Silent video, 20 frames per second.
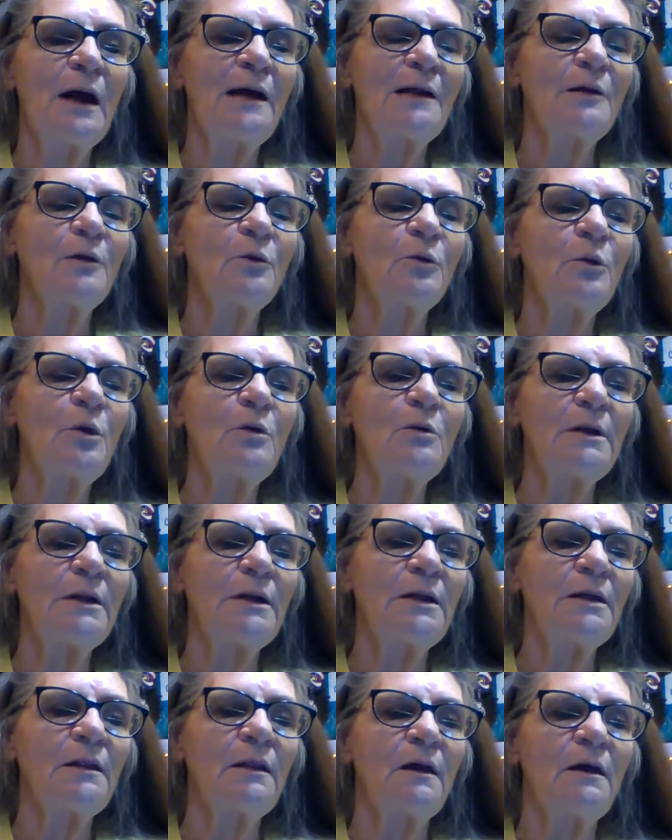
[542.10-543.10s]
don't want
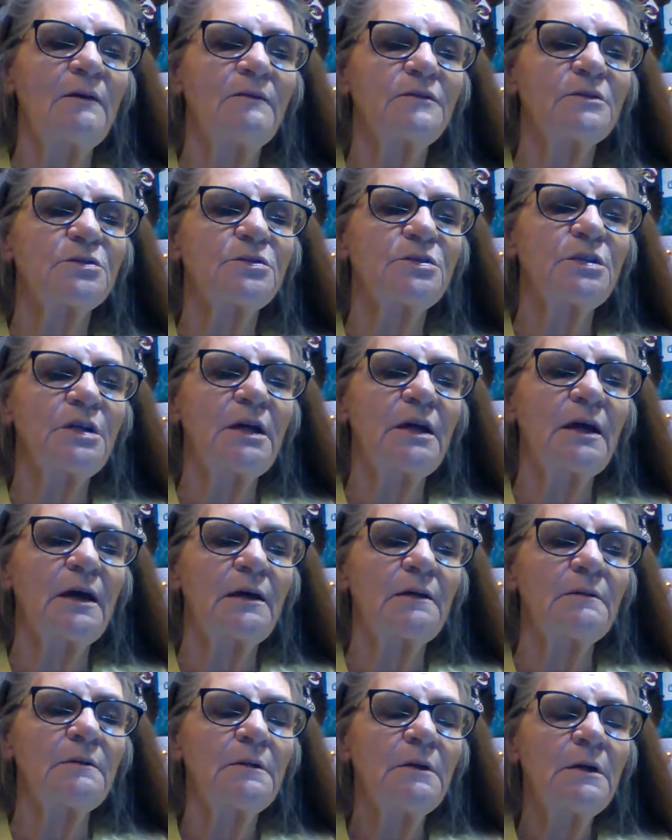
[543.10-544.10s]
any lovers yet.
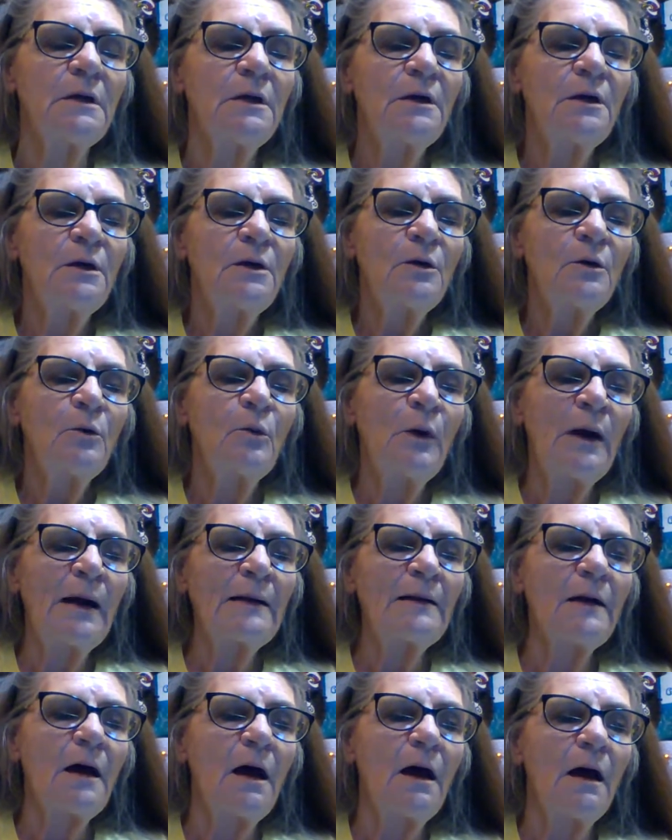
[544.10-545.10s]
Why
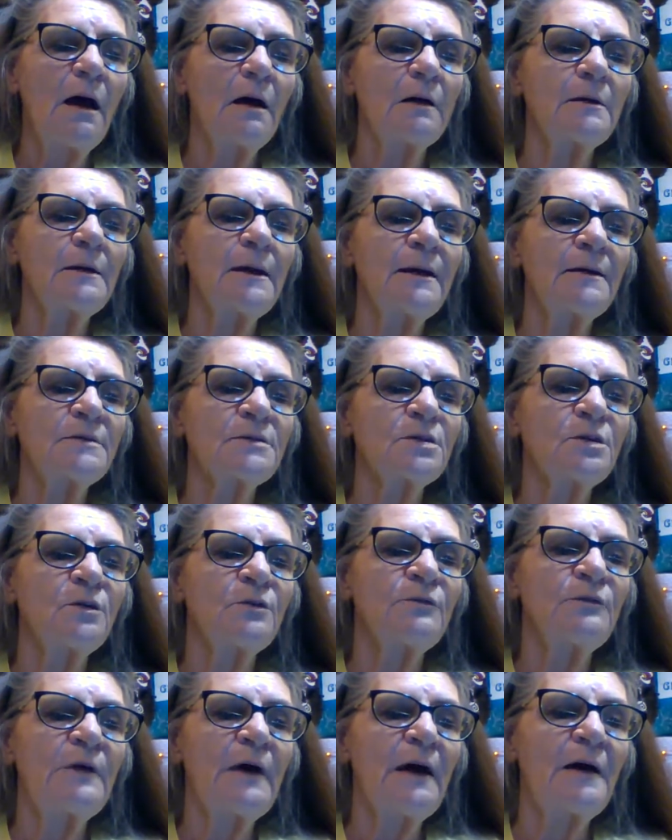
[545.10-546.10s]
not? Asked her
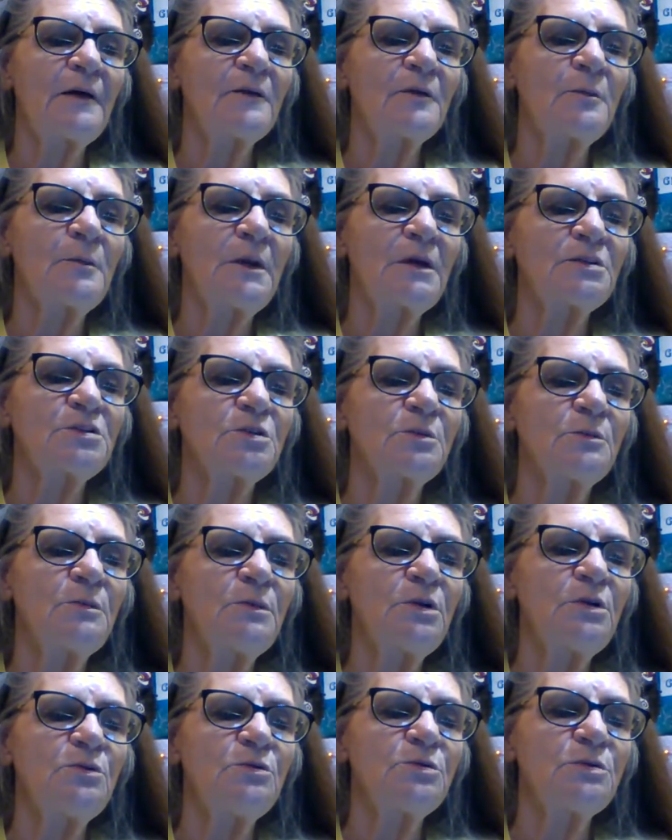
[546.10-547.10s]
father, much
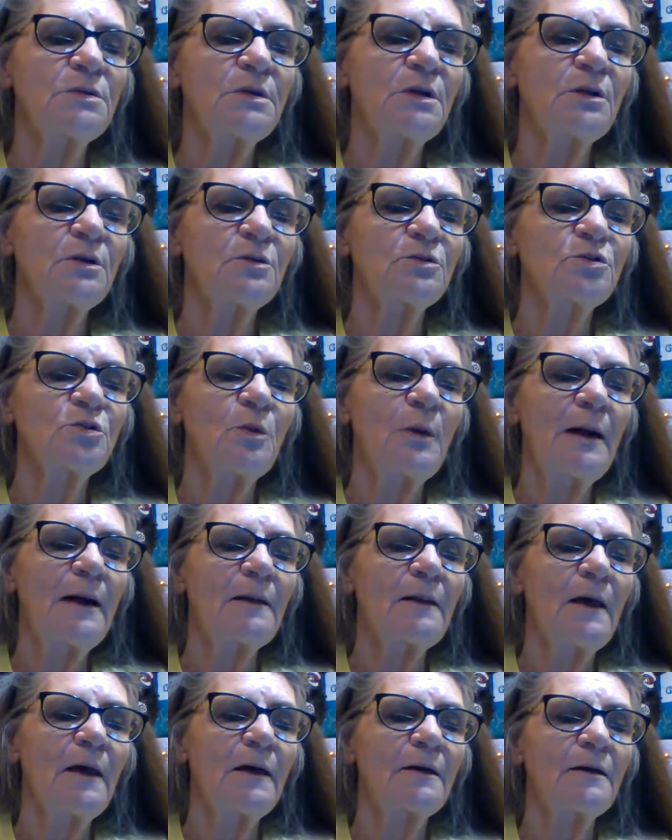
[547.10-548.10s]
amused at her
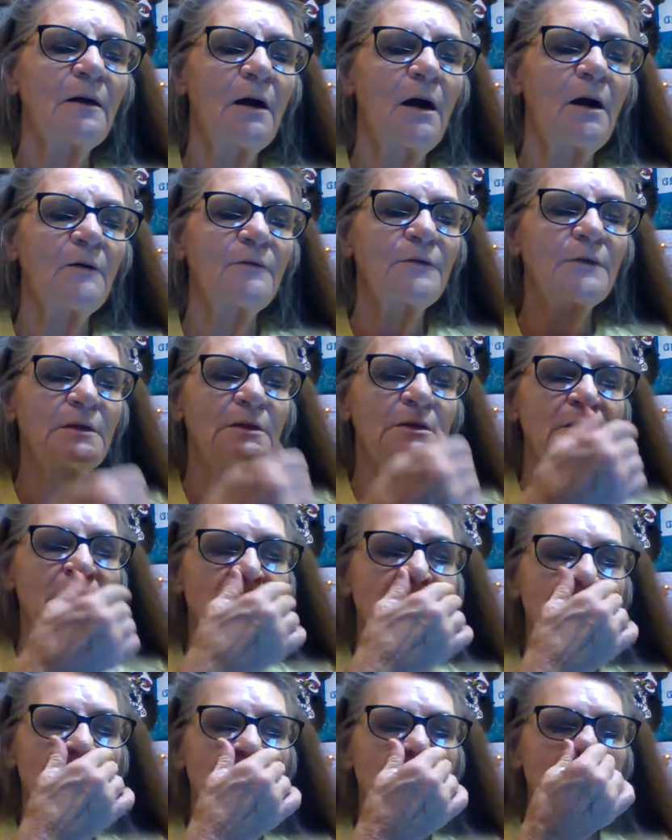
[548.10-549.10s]
twilight
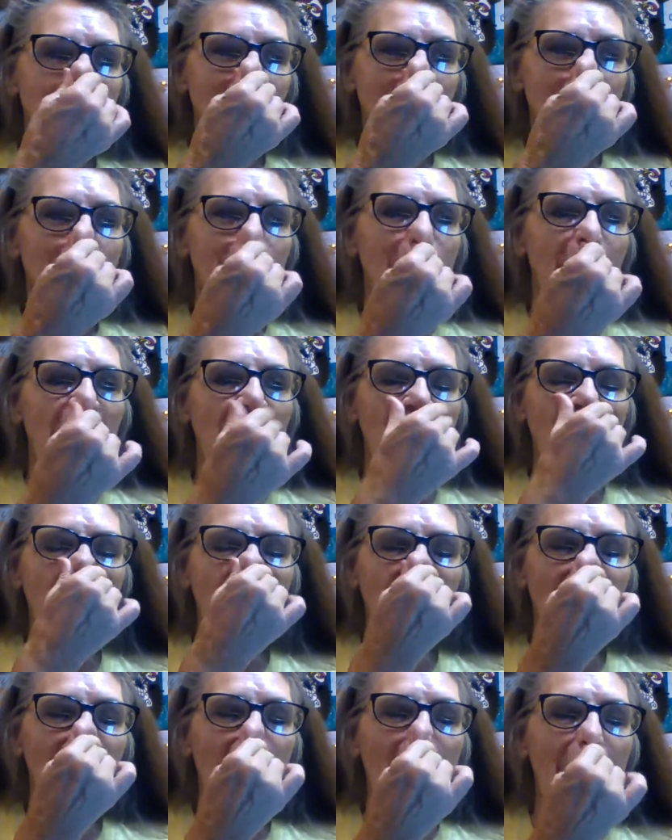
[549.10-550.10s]
confidences. I'm
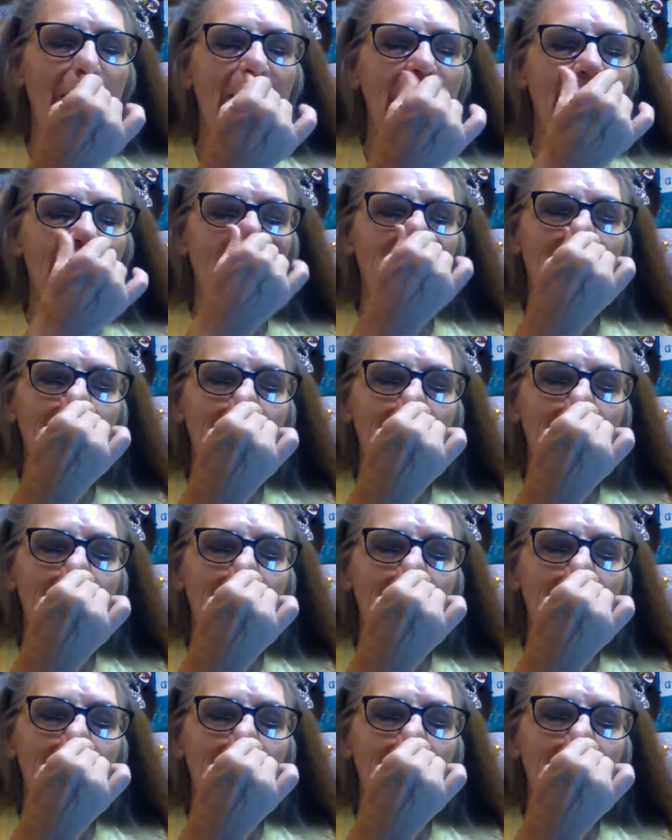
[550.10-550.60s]
afraid.